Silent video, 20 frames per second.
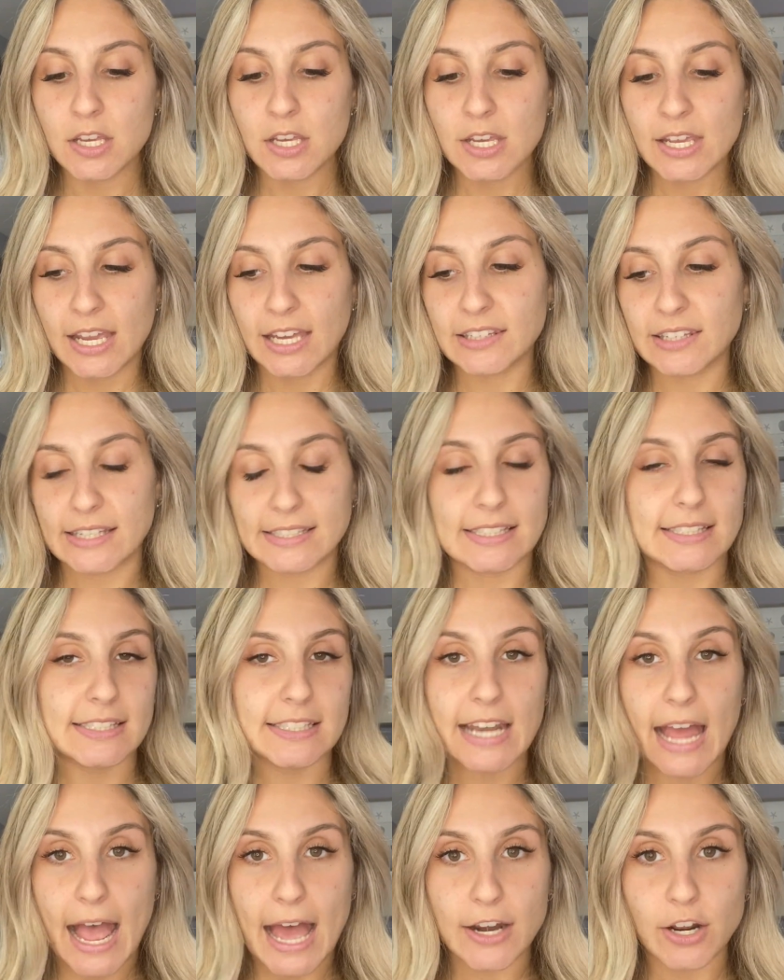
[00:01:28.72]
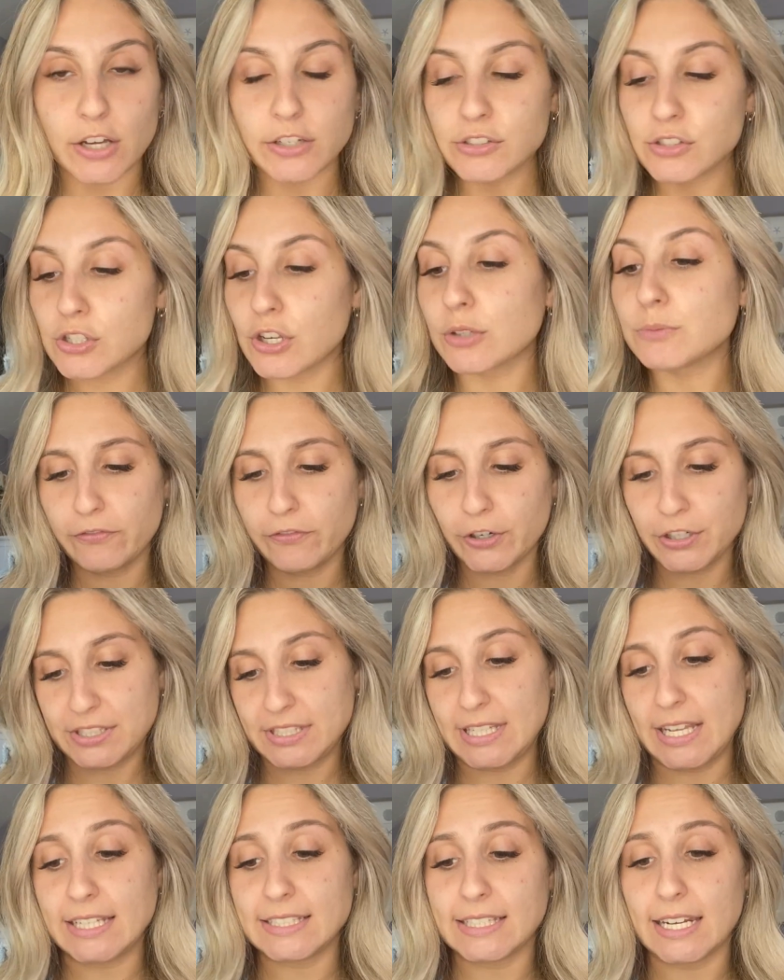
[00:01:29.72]
unless it's an add-on. So first
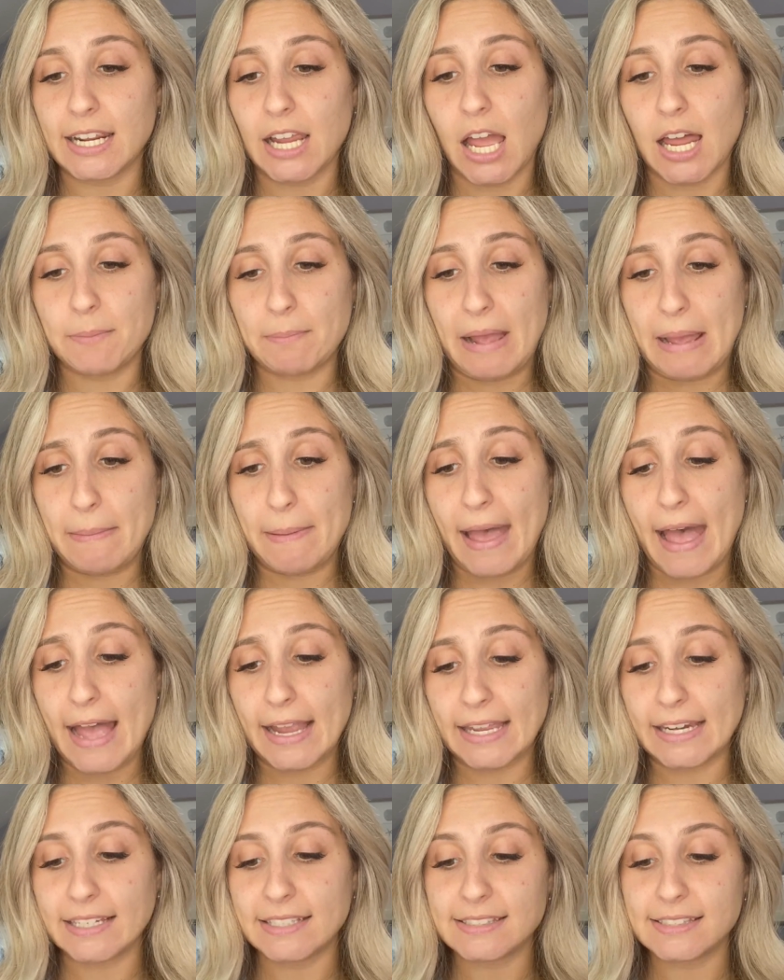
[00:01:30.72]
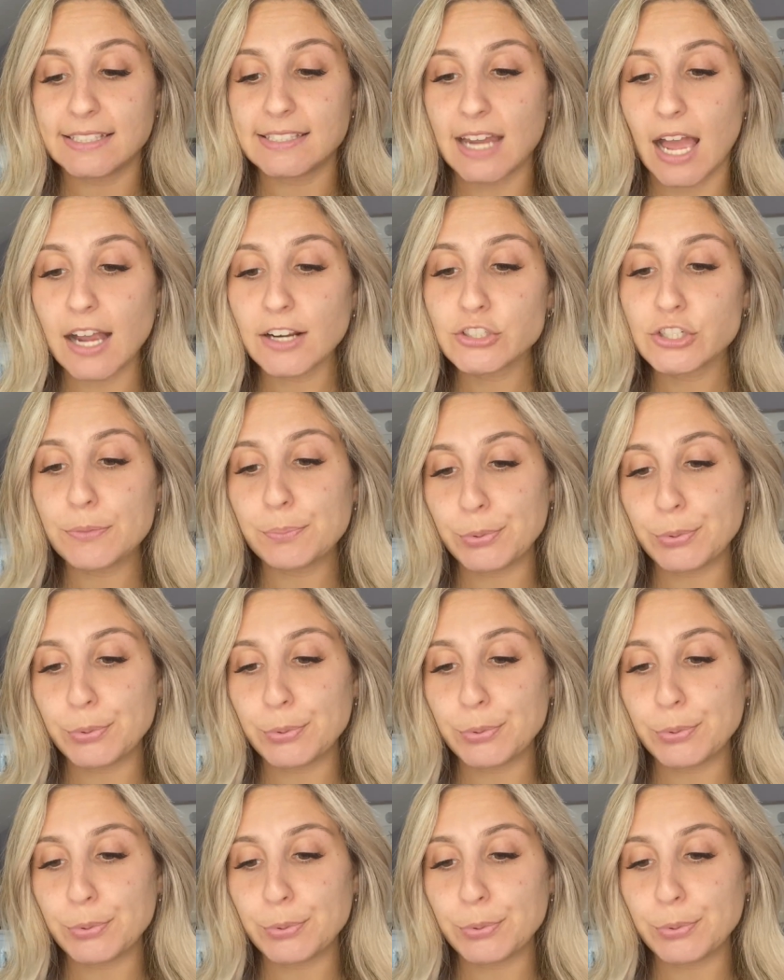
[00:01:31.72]
things that I got in my bag, and it's the Dr.